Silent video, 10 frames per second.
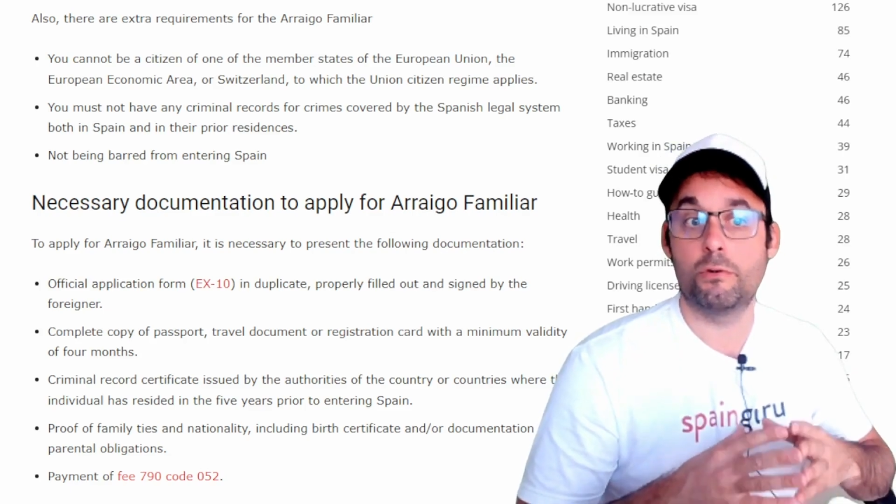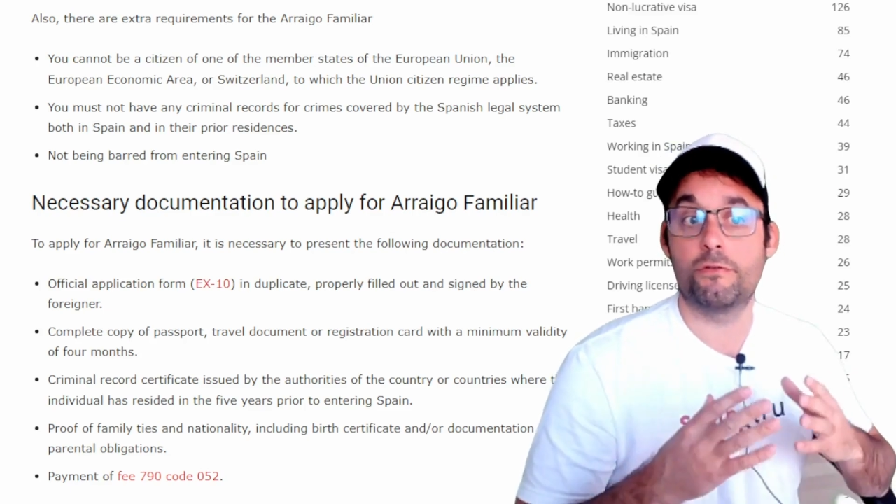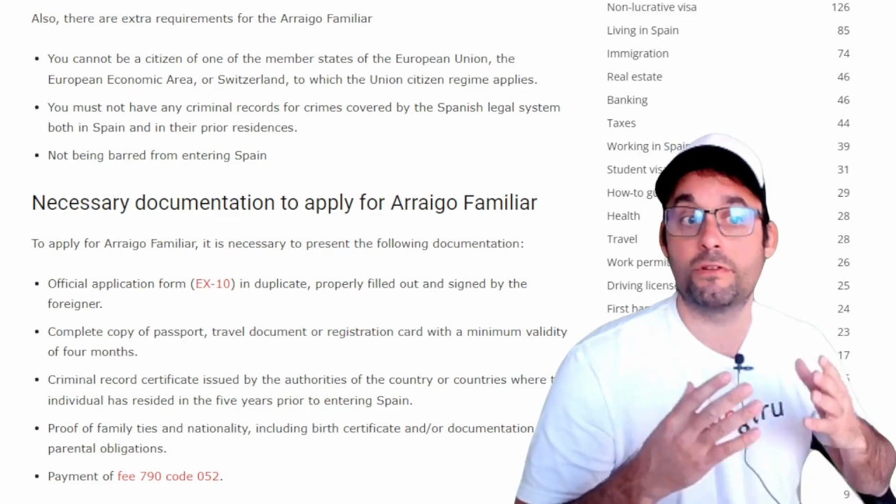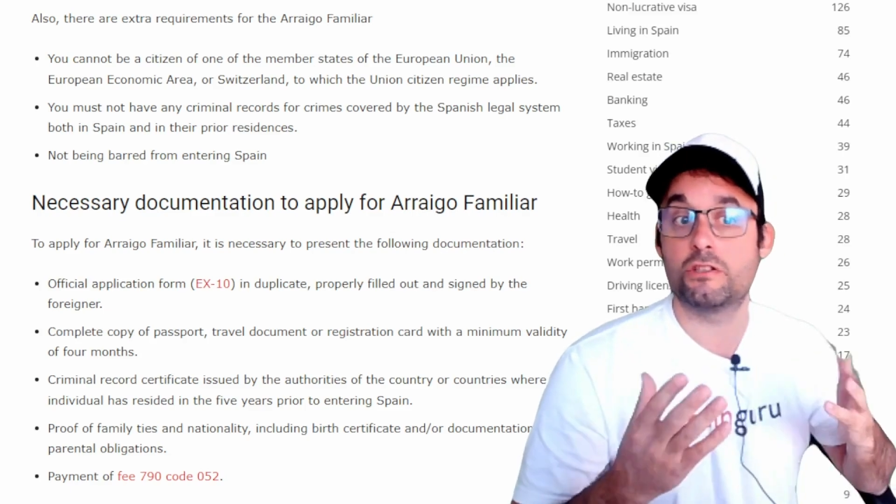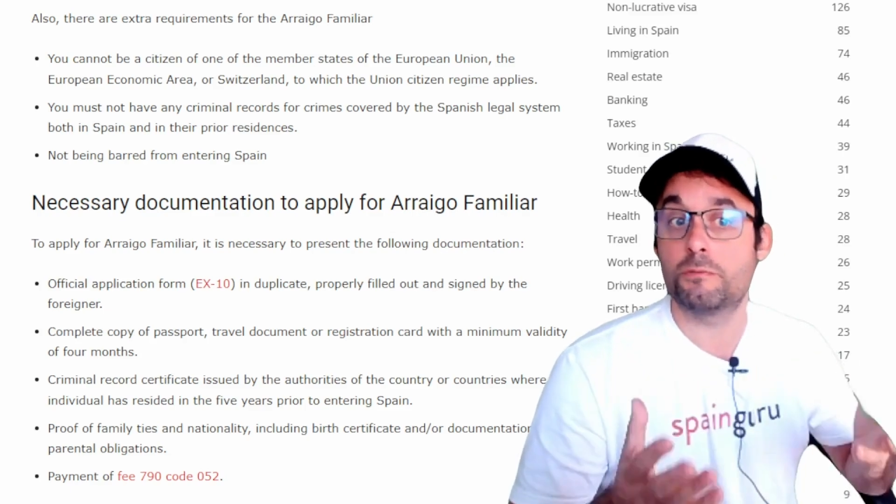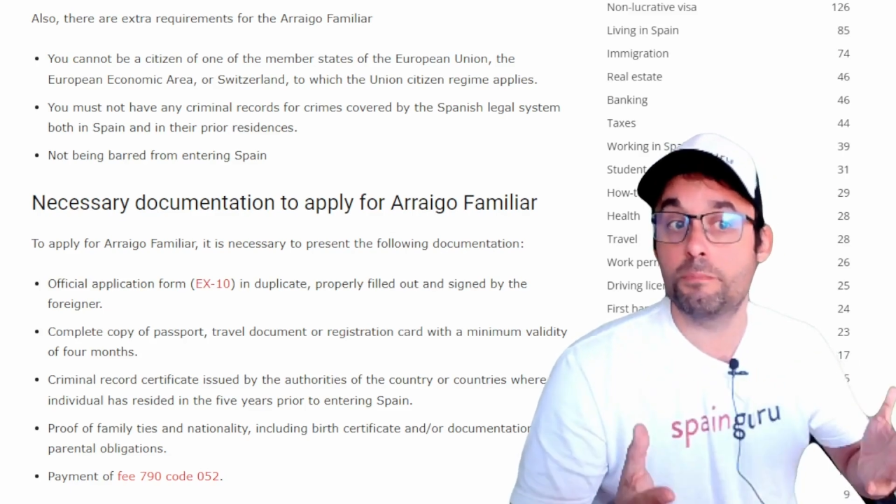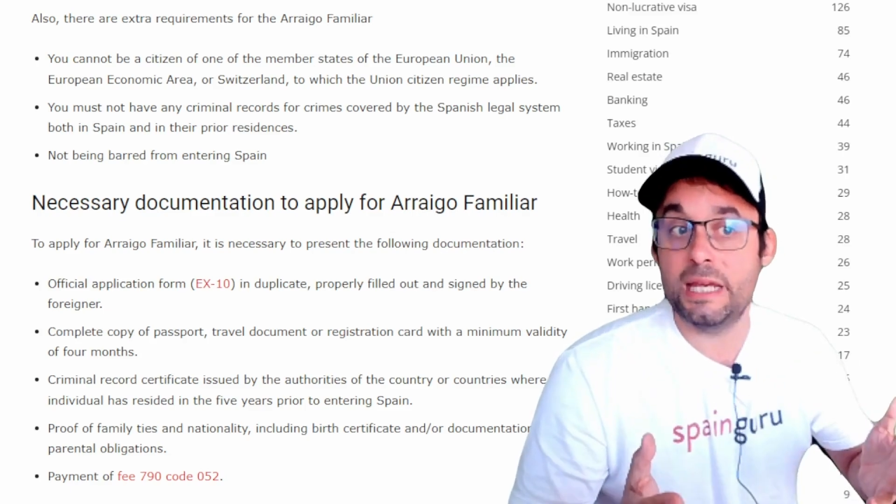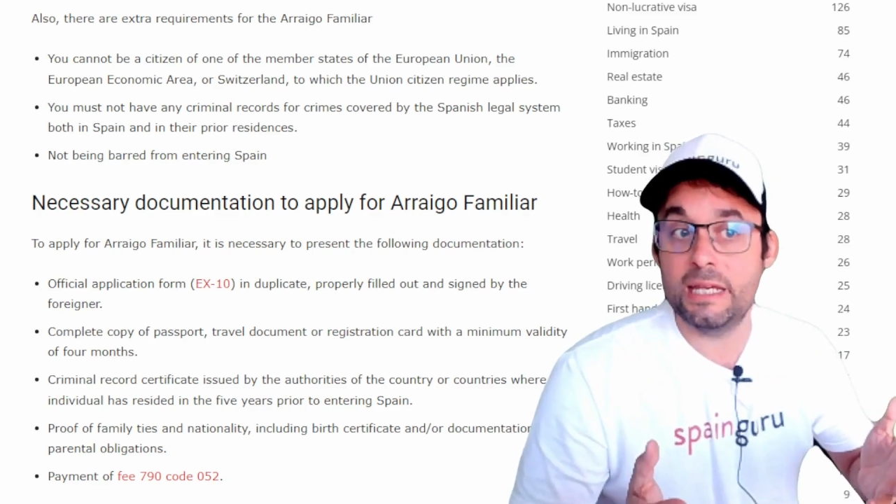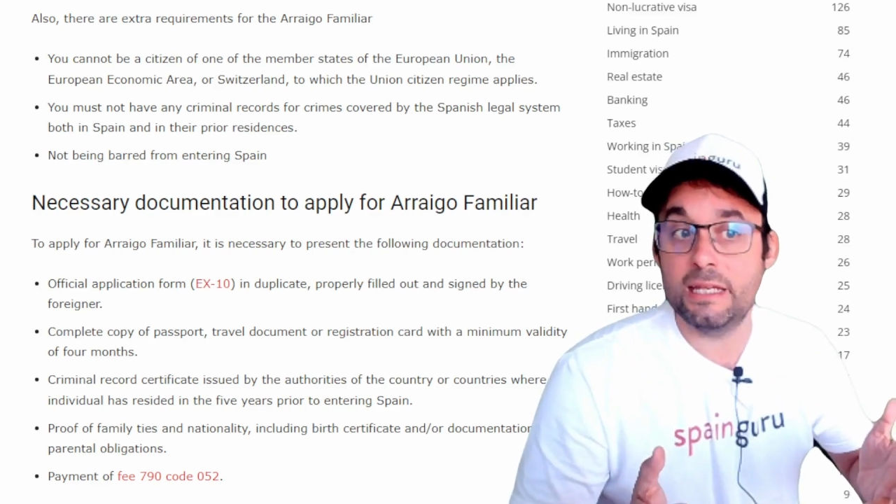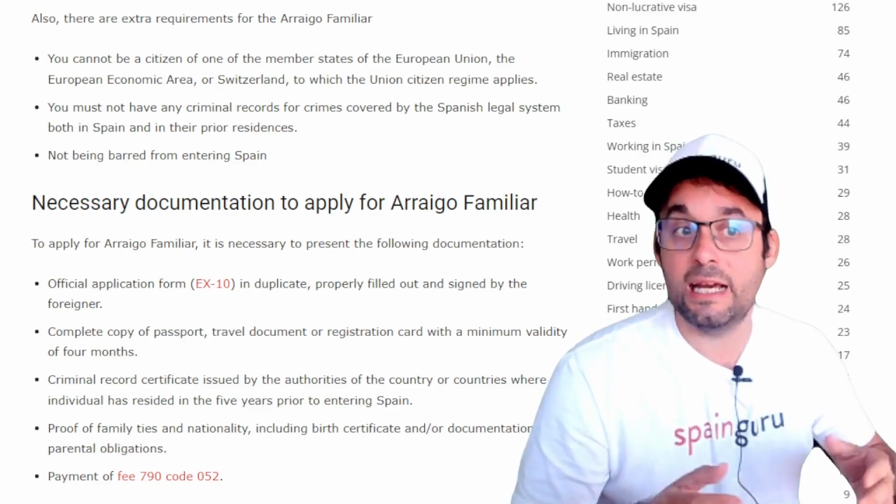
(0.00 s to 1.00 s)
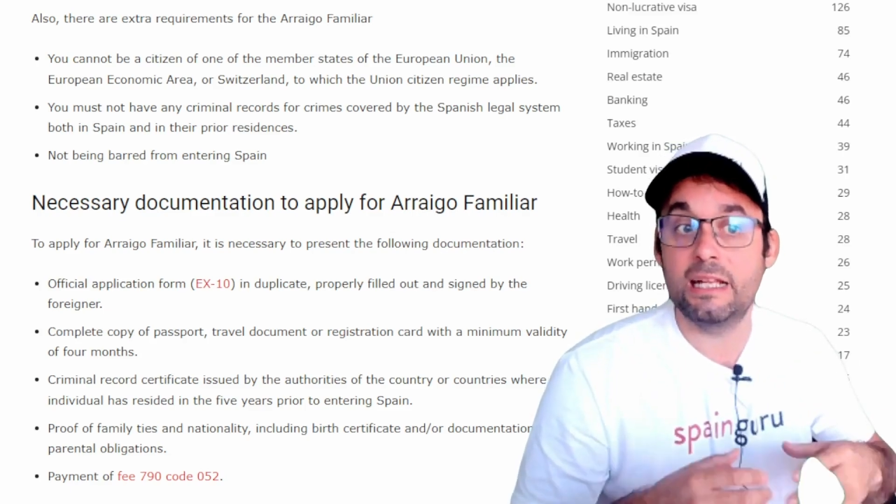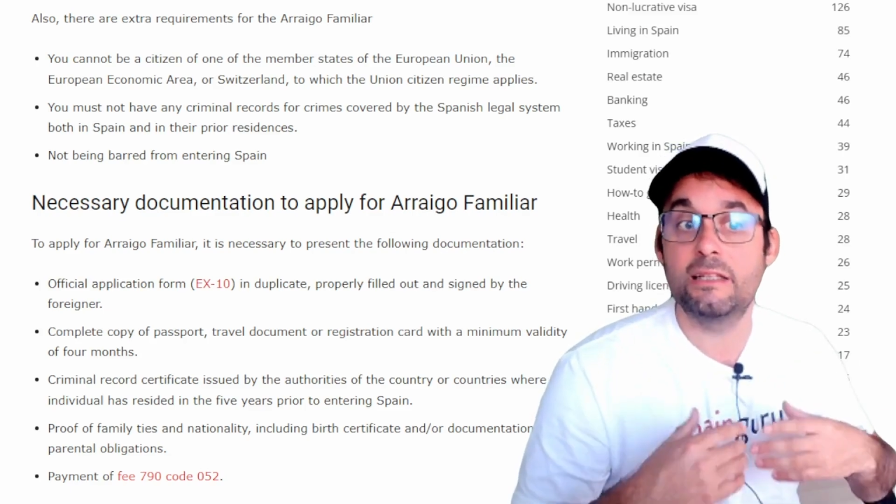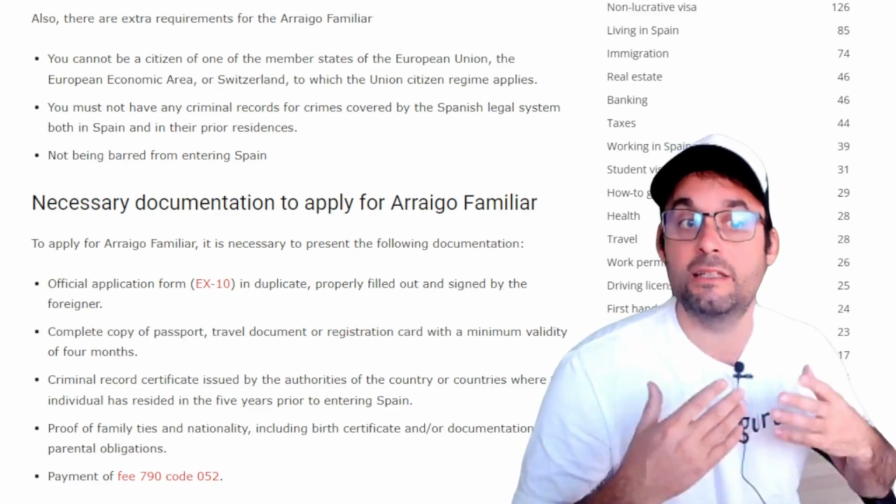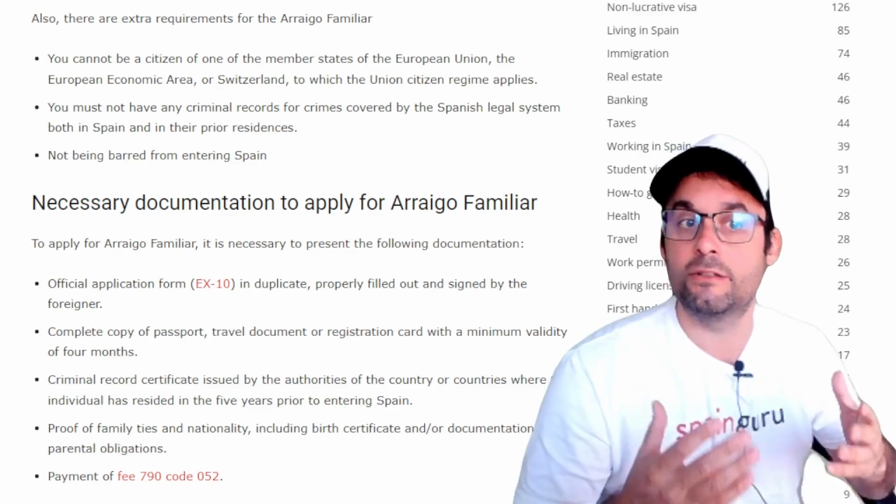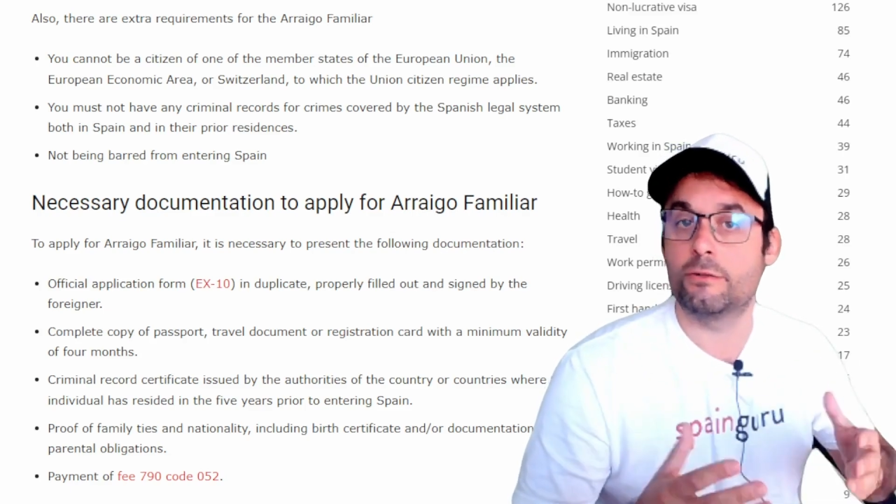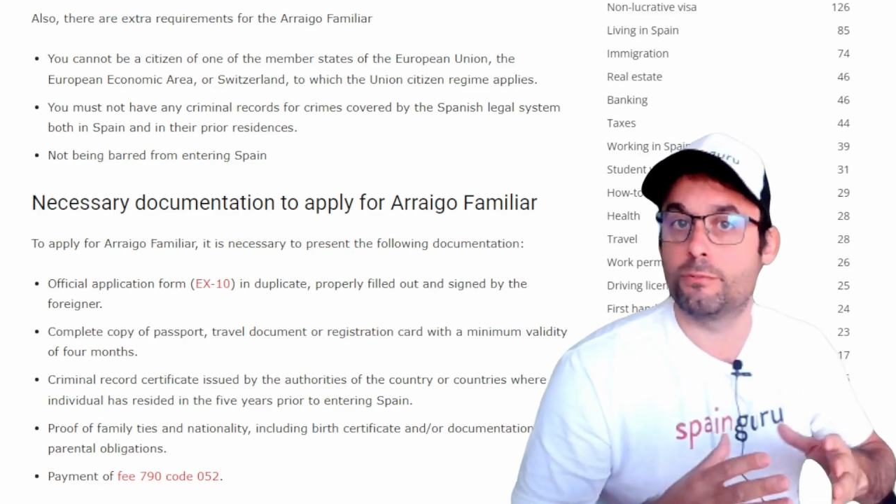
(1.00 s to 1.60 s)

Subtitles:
both in Spain and in the